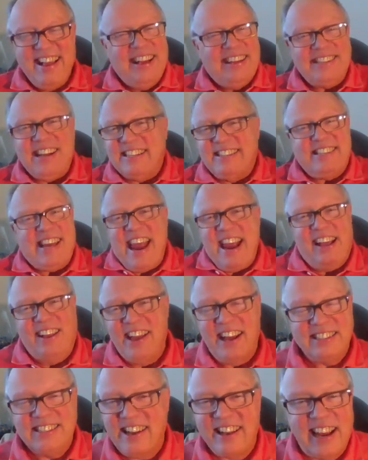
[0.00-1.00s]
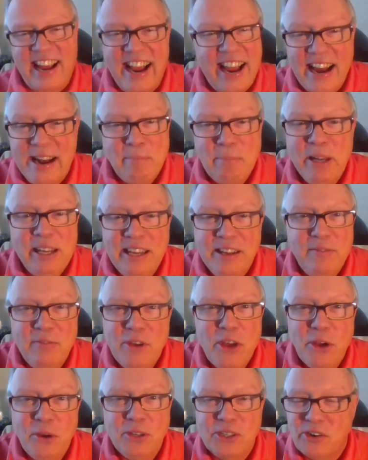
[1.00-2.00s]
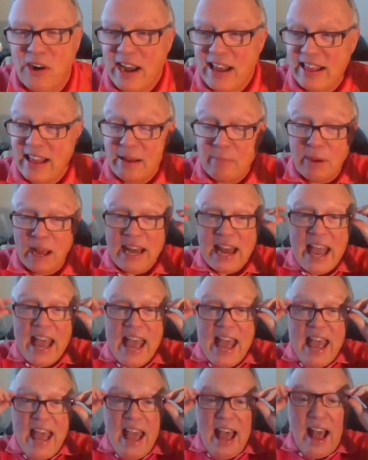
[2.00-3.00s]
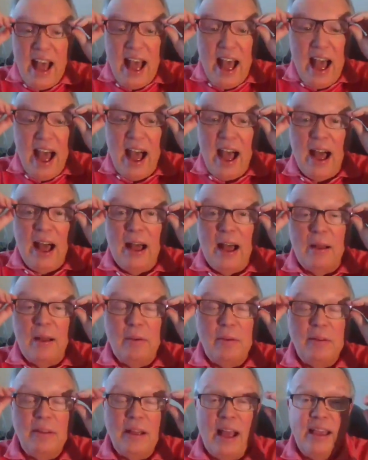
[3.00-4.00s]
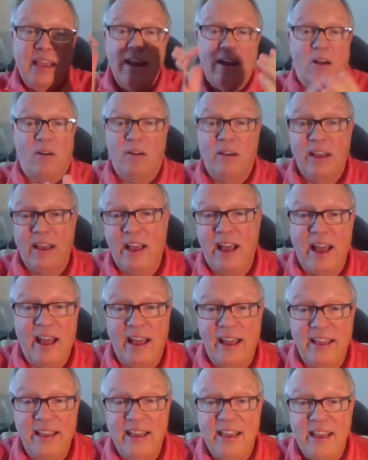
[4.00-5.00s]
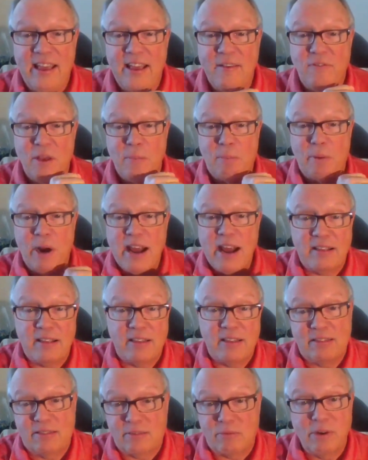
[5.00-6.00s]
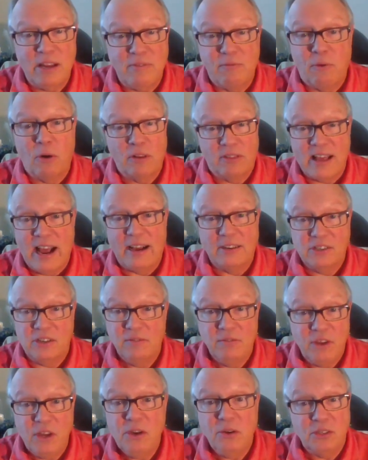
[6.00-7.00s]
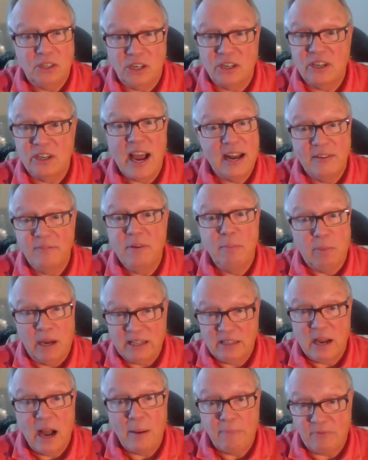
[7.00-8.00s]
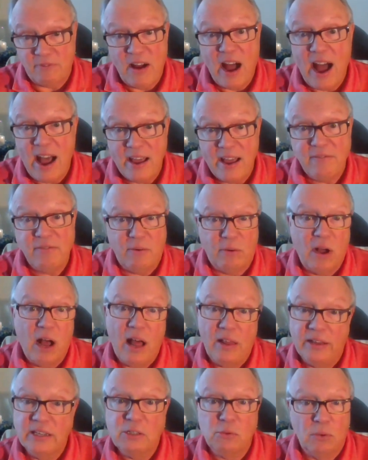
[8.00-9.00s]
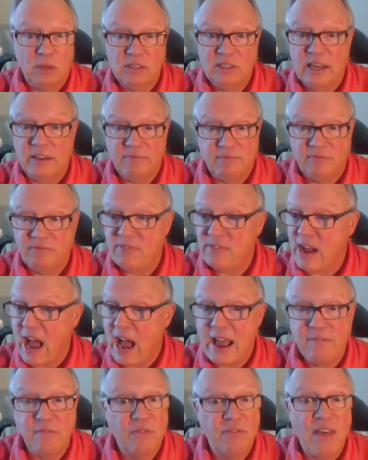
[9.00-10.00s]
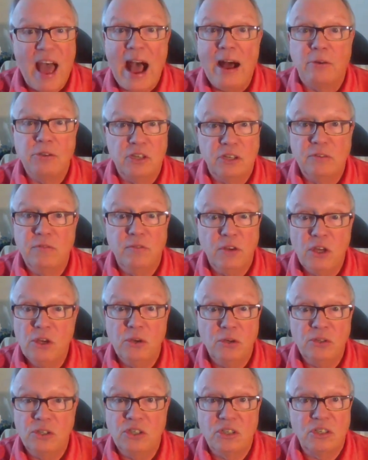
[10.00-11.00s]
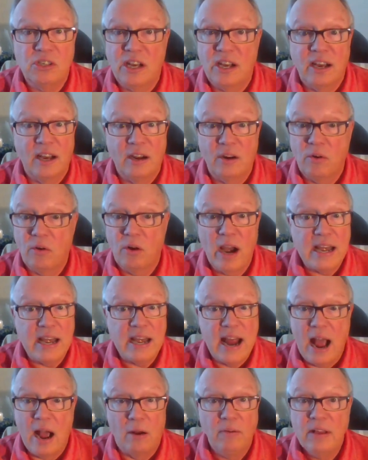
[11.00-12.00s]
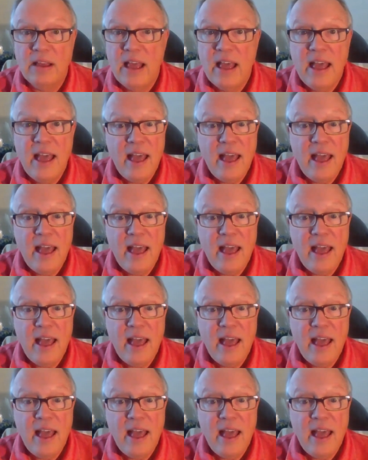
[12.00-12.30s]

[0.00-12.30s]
it's not saying a lot. It's not like I got a million views or anything, but uh, you know, if you break three, four thousand views, you're kind of in my top five. Well, this one's at five thousand views uh, right now,